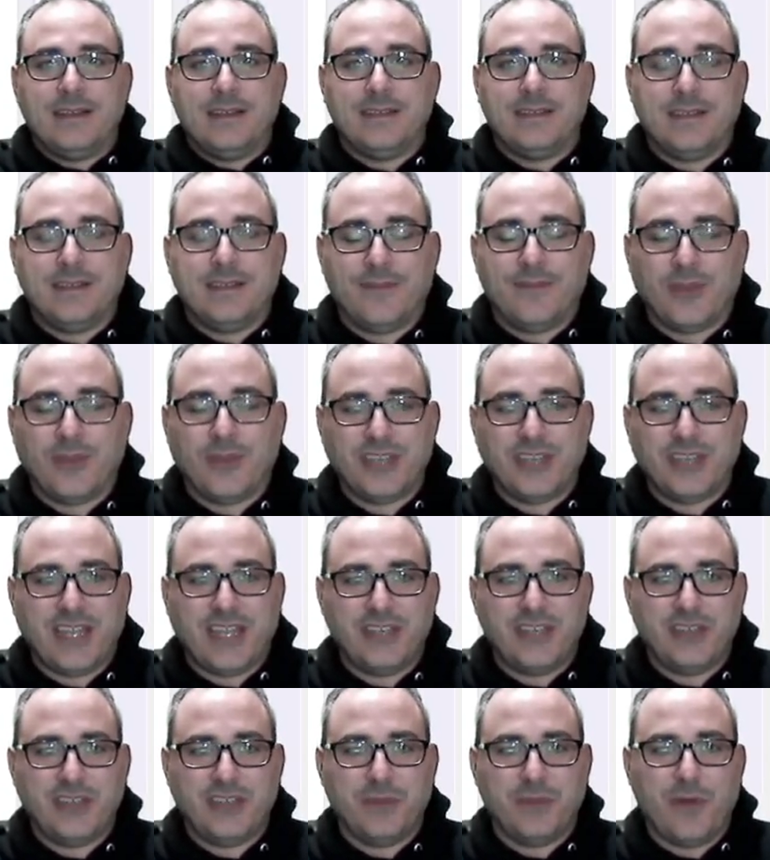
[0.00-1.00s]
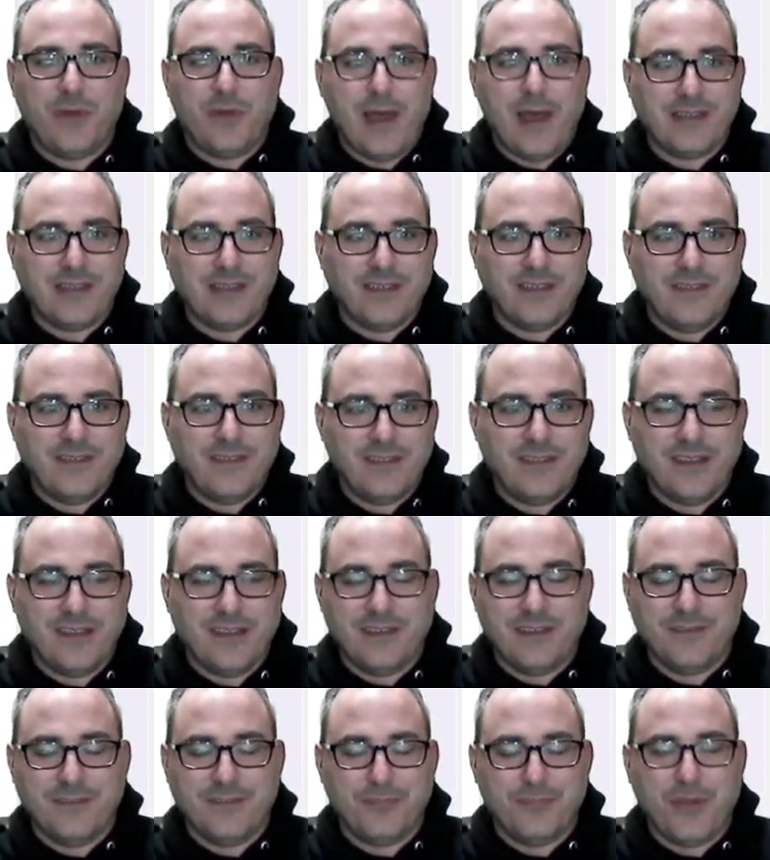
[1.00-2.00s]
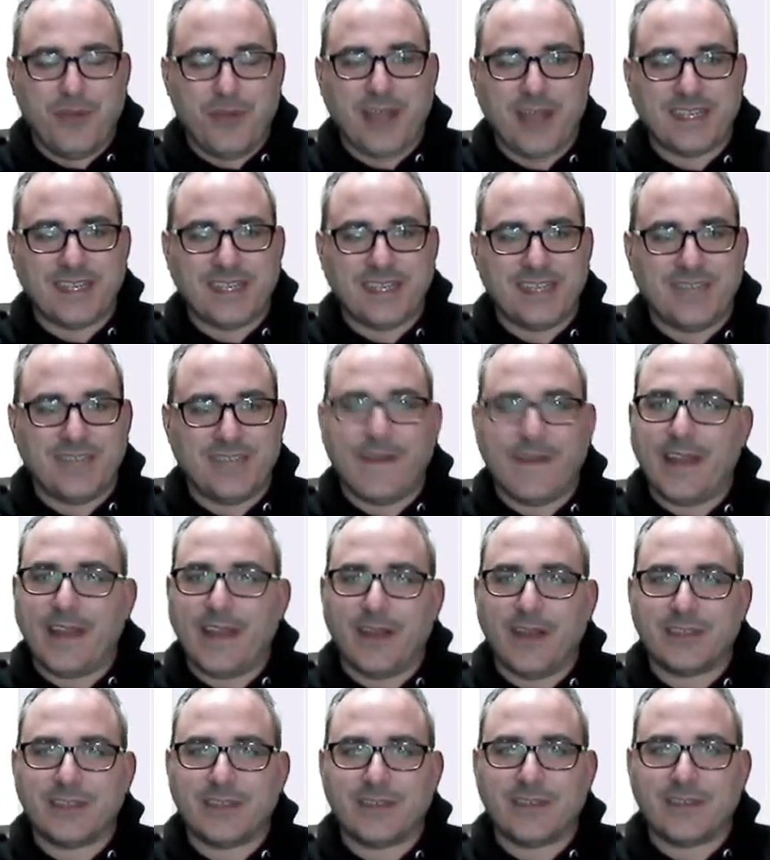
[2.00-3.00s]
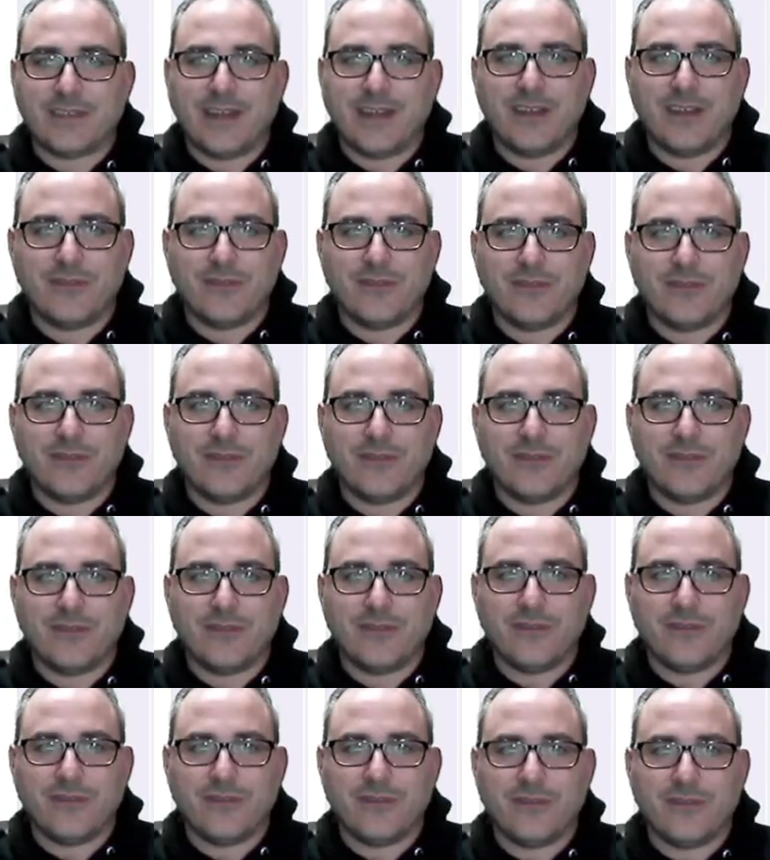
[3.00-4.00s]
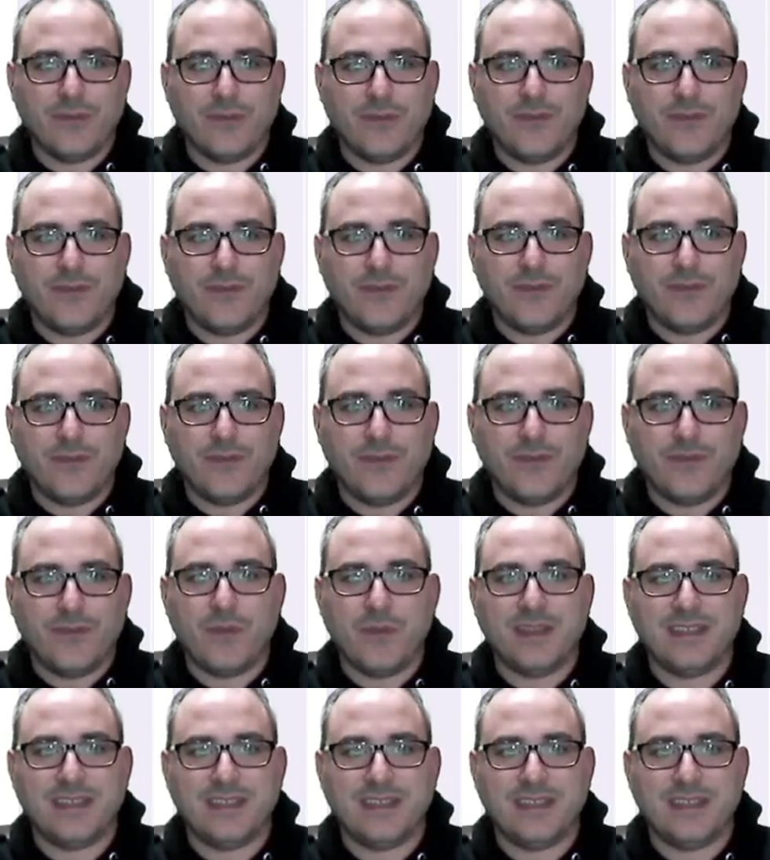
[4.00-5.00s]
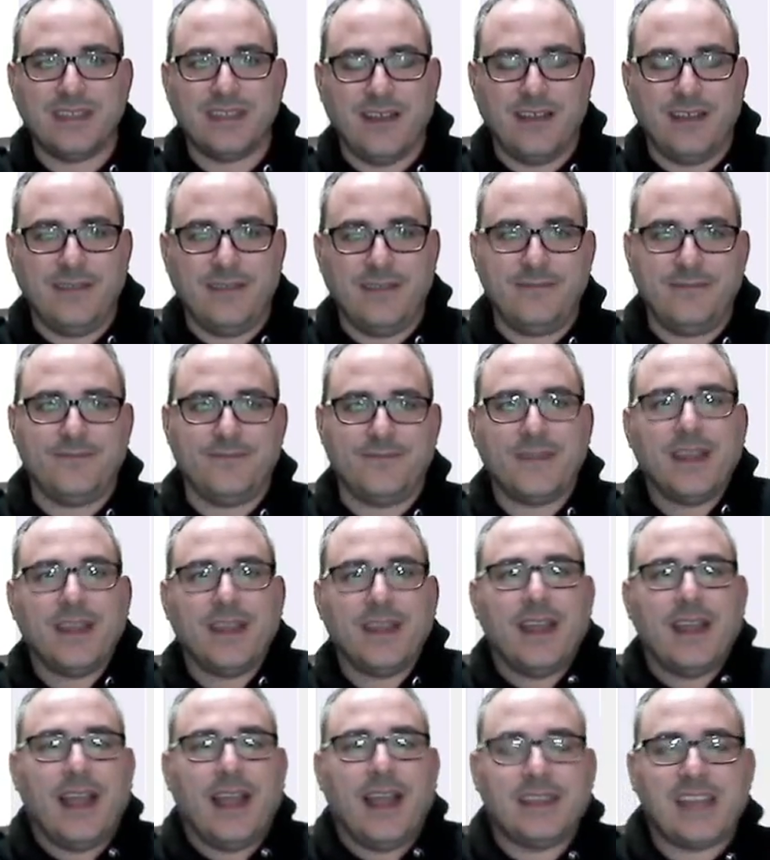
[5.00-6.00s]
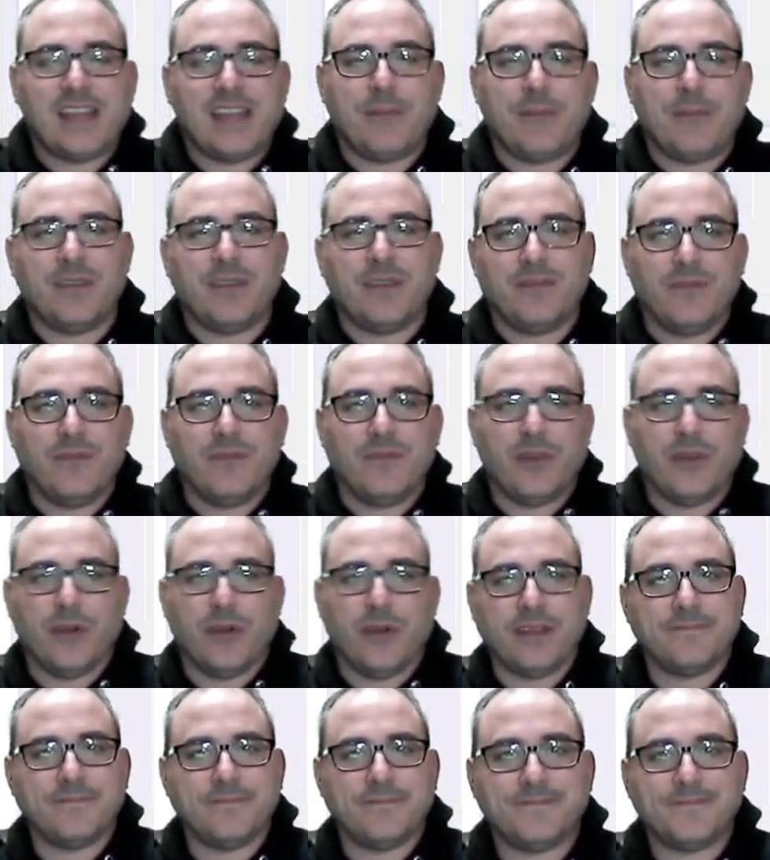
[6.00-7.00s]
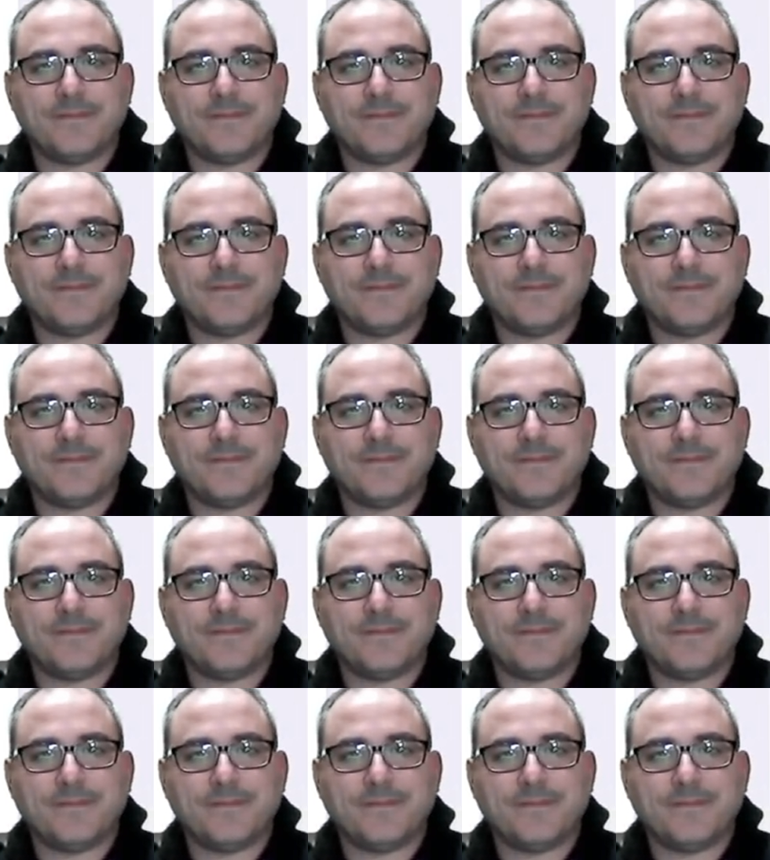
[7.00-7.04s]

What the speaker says: Unfortunately, it takes YouTube a while to process these videos, so I can't always review them the moment I stop the recording.